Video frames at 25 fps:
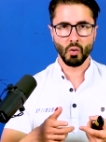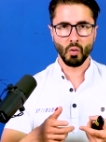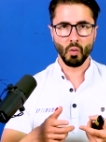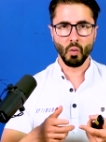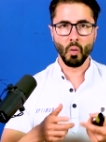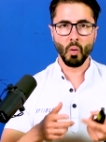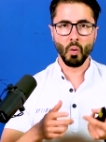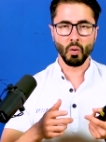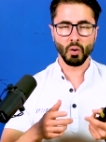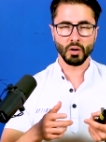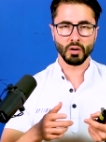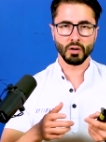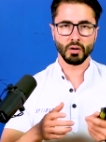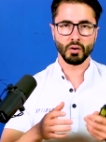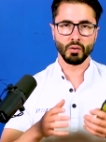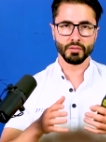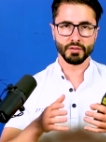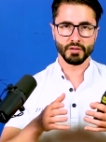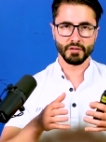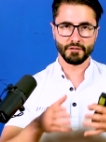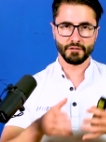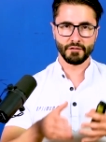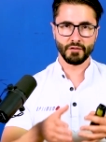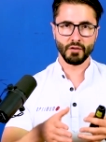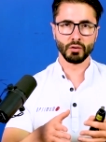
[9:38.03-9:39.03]
or on
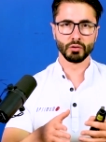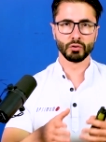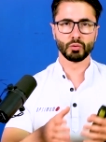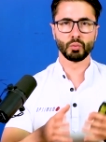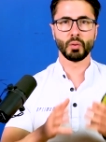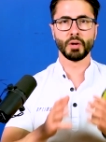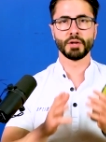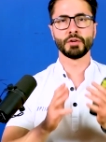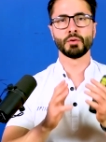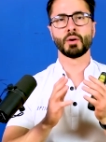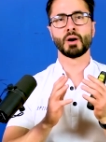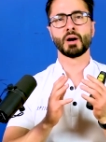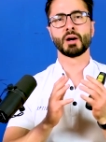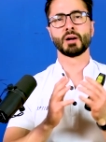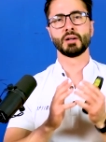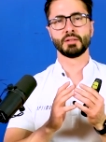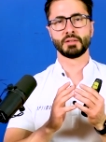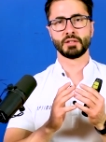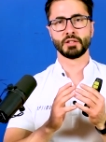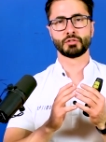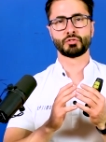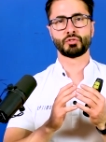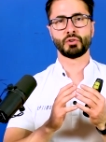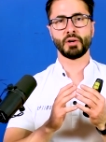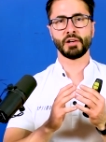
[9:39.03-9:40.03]
the front when you are
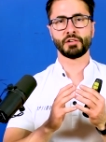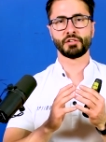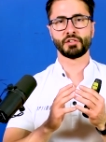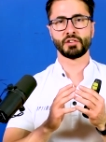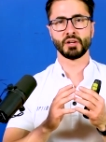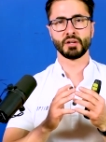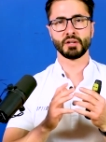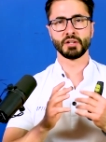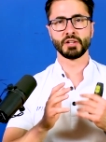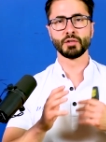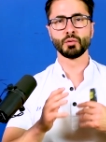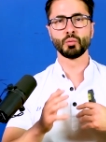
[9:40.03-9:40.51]
under traction,